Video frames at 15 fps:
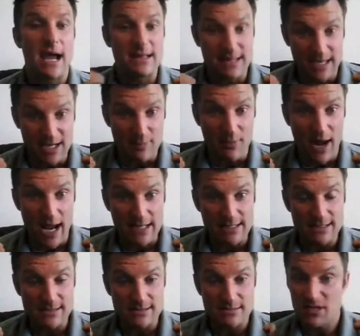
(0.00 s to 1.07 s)
At the end of
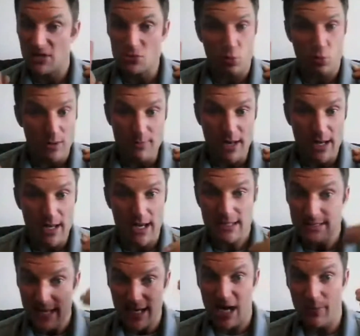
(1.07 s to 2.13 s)
practice, it takes 1
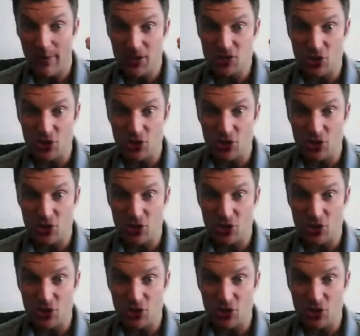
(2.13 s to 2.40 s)
minute, I take out